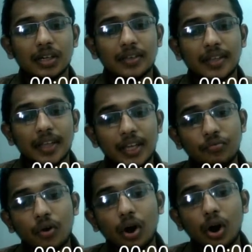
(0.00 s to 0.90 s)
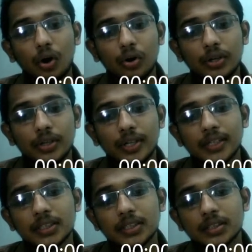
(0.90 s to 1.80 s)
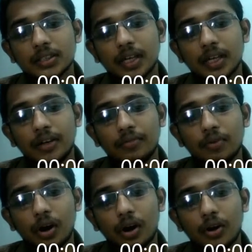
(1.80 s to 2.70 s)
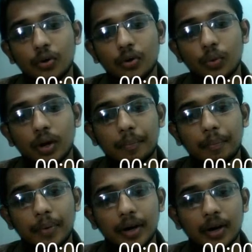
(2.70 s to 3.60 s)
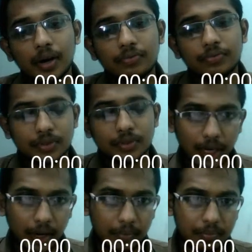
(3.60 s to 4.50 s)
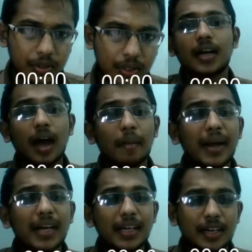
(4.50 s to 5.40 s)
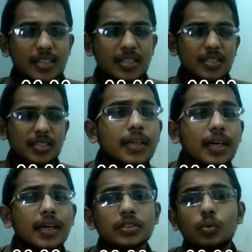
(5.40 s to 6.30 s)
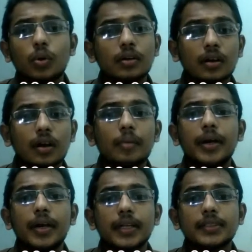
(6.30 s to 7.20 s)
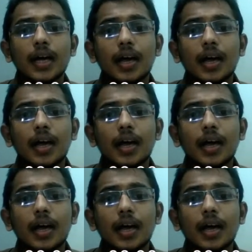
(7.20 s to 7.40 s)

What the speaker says: They evolved. They just evolved over a period of time. So that is commentaries. Let us know what are commentaries.